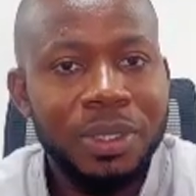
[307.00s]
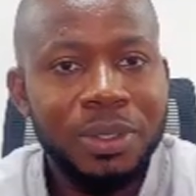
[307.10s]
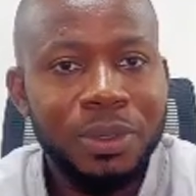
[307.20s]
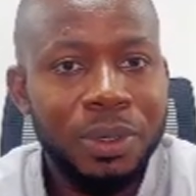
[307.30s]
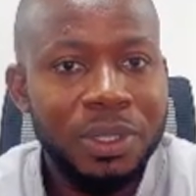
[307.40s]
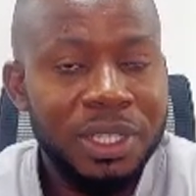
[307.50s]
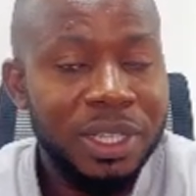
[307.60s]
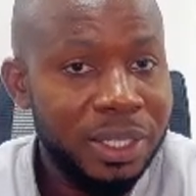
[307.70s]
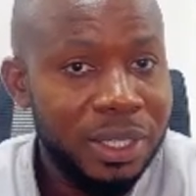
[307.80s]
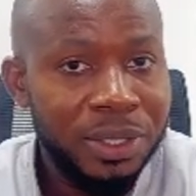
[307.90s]
is not
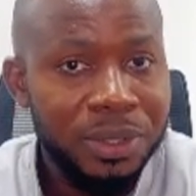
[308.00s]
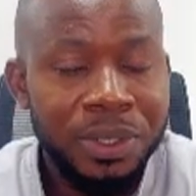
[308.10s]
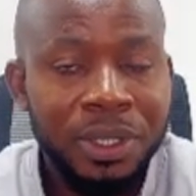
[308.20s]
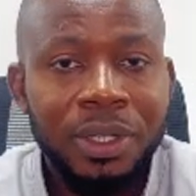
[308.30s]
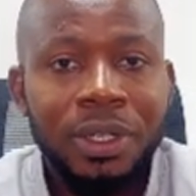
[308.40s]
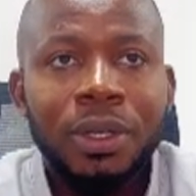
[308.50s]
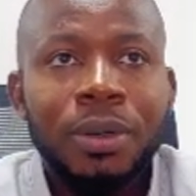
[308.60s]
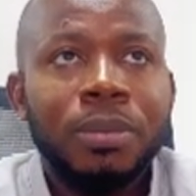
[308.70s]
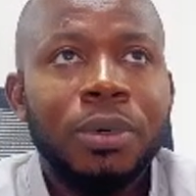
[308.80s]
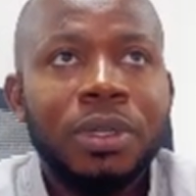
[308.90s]
necessary,
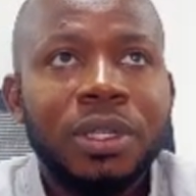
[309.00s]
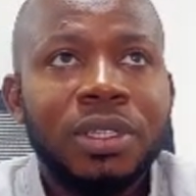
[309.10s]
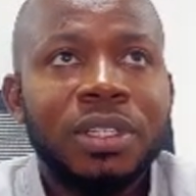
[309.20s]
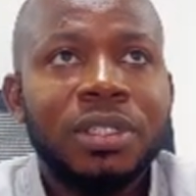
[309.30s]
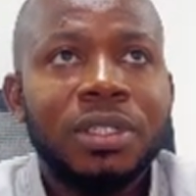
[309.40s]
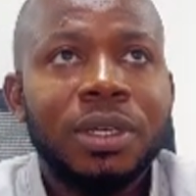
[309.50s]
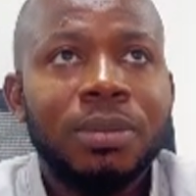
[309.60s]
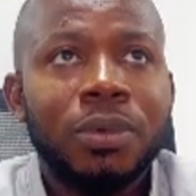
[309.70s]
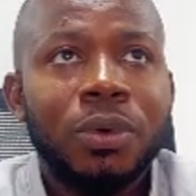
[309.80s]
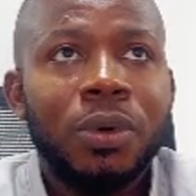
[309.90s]
but it is
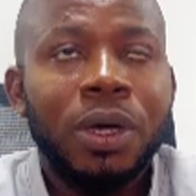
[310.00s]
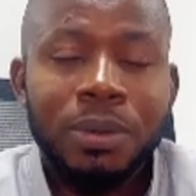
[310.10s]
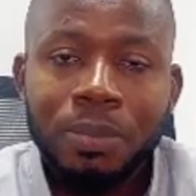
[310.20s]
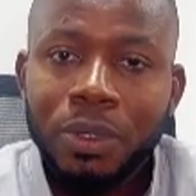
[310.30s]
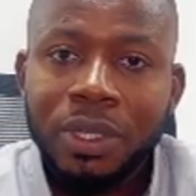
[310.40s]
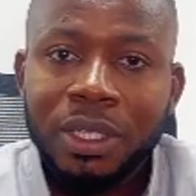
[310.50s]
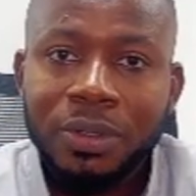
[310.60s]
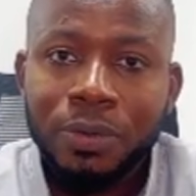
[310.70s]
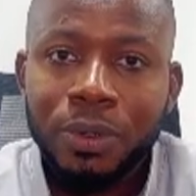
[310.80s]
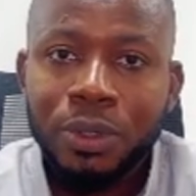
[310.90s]
quite important
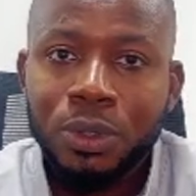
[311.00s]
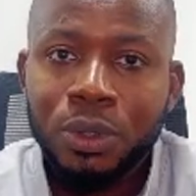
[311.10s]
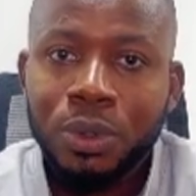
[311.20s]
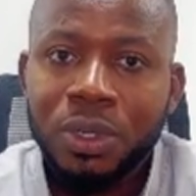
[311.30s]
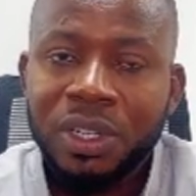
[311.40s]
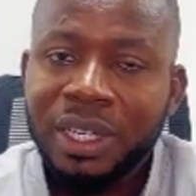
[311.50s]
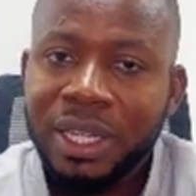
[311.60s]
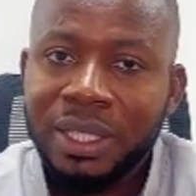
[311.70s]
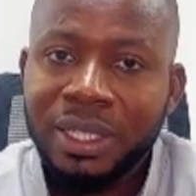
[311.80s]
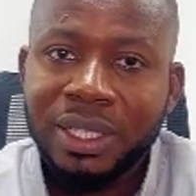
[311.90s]
for you to
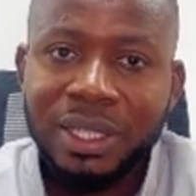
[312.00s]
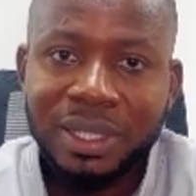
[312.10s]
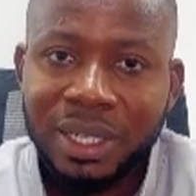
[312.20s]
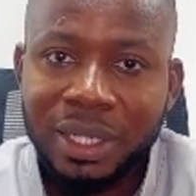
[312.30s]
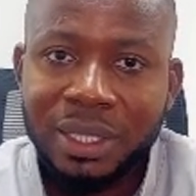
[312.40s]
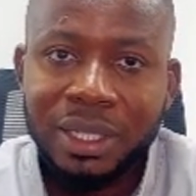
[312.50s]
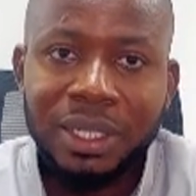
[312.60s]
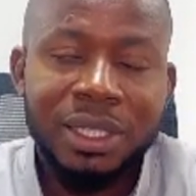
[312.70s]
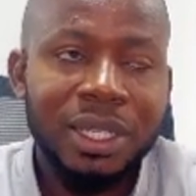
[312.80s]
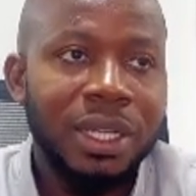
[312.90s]
create a design. The
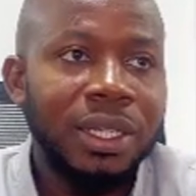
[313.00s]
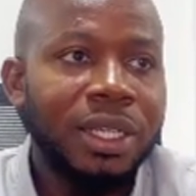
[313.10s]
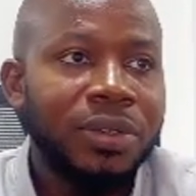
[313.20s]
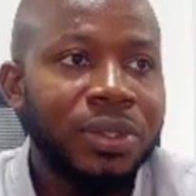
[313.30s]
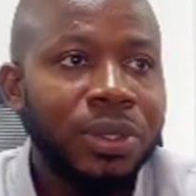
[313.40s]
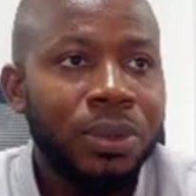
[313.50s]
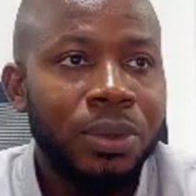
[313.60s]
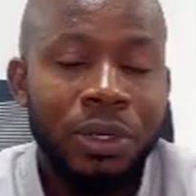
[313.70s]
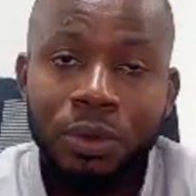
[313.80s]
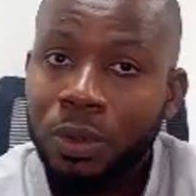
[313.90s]
design gives you
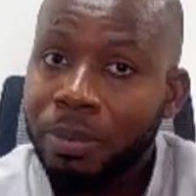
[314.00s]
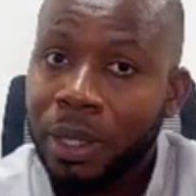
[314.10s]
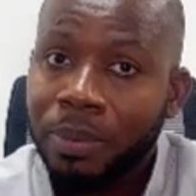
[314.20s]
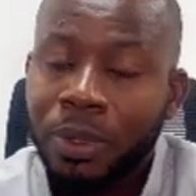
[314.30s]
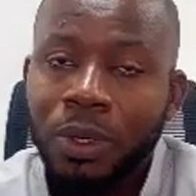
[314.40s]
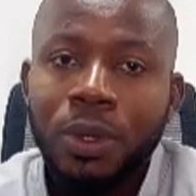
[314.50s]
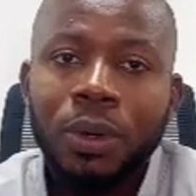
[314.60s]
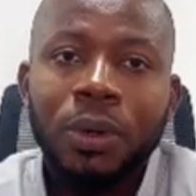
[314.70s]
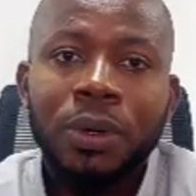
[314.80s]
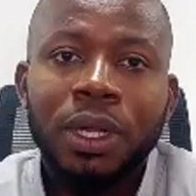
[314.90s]
a roadmap
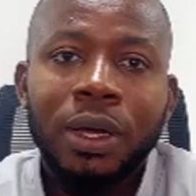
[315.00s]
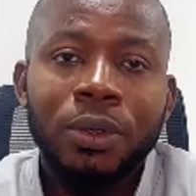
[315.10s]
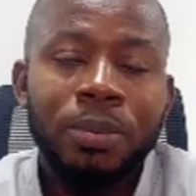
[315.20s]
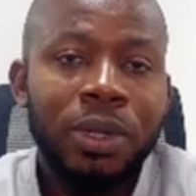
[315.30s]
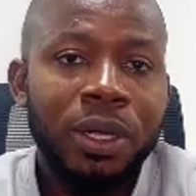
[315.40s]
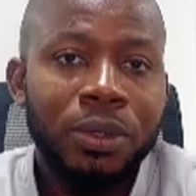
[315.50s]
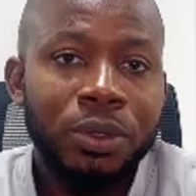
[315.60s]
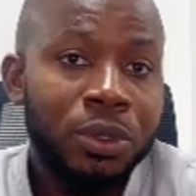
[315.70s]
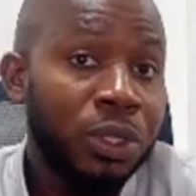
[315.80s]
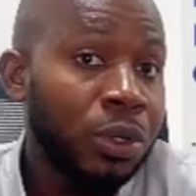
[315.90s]
on how you plan on
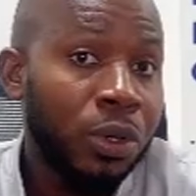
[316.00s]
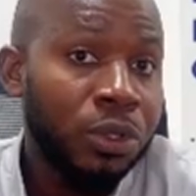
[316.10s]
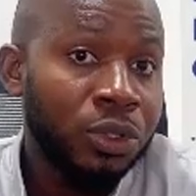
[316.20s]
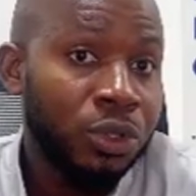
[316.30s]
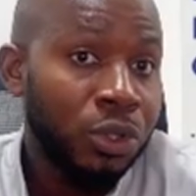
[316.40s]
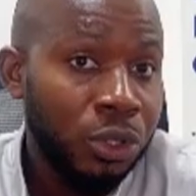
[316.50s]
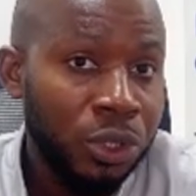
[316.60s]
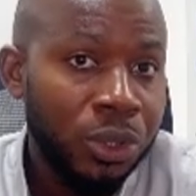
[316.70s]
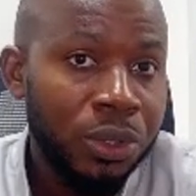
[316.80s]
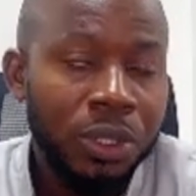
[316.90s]
doing your construction.